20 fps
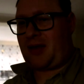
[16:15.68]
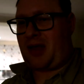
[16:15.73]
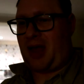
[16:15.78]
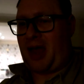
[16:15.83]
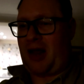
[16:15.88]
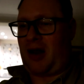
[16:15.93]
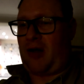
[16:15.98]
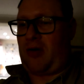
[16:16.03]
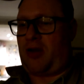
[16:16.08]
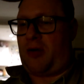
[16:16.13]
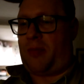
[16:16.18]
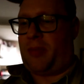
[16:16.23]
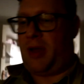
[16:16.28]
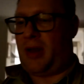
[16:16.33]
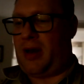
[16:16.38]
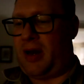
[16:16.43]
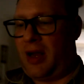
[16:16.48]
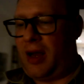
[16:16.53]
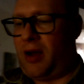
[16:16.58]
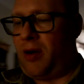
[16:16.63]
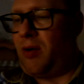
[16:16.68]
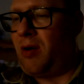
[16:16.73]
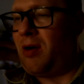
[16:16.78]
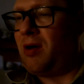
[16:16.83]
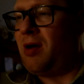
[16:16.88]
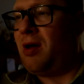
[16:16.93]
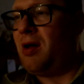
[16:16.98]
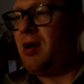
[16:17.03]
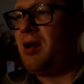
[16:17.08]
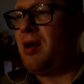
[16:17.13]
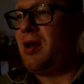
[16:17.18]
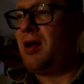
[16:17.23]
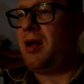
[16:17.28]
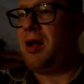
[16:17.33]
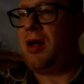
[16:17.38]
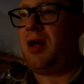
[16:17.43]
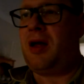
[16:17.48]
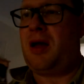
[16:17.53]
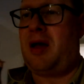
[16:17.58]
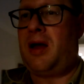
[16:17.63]
it's getting on a bit now.
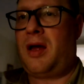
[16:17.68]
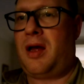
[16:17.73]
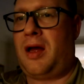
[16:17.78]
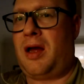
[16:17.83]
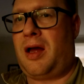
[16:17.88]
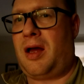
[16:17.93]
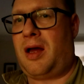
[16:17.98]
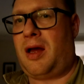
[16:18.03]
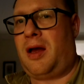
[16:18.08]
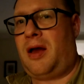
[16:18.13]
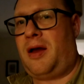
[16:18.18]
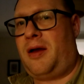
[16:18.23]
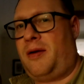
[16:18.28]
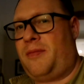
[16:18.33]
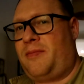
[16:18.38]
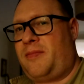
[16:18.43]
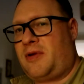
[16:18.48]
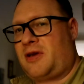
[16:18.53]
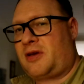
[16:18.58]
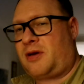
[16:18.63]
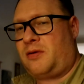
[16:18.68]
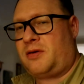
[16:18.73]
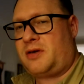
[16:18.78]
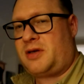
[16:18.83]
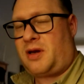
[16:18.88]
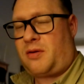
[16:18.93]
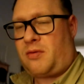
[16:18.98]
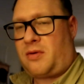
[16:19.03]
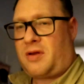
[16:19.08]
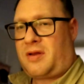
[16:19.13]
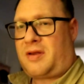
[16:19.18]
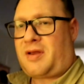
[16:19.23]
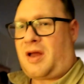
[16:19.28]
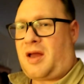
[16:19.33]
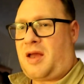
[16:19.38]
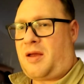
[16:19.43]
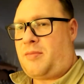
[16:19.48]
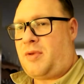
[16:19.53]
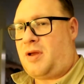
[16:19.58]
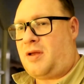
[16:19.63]
Let's go and see what the
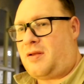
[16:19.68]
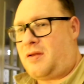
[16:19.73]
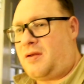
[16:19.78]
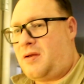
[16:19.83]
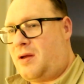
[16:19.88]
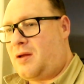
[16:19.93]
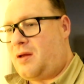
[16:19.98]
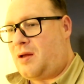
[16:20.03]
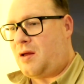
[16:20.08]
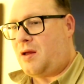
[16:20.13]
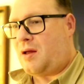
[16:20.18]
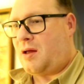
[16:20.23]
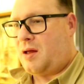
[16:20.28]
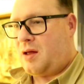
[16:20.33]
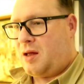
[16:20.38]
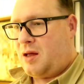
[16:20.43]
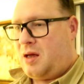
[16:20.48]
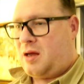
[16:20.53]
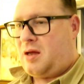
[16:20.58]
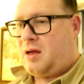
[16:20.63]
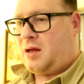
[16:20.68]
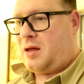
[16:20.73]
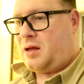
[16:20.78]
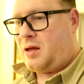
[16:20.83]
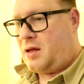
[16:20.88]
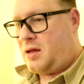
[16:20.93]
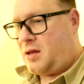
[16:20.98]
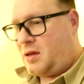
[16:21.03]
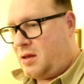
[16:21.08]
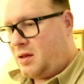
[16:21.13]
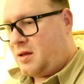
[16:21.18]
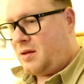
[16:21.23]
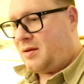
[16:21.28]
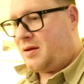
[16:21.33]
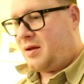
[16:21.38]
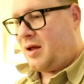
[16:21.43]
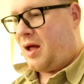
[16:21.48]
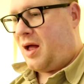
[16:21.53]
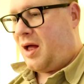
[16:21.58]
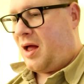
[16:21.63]
time is. The
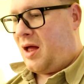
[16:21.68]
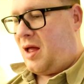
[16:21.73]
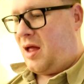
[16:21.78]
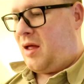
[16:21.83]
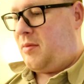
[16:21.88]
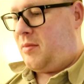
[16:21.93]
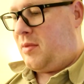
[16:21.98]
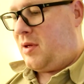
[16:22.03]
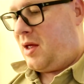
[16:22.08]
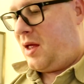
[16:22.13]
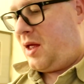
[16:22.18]
time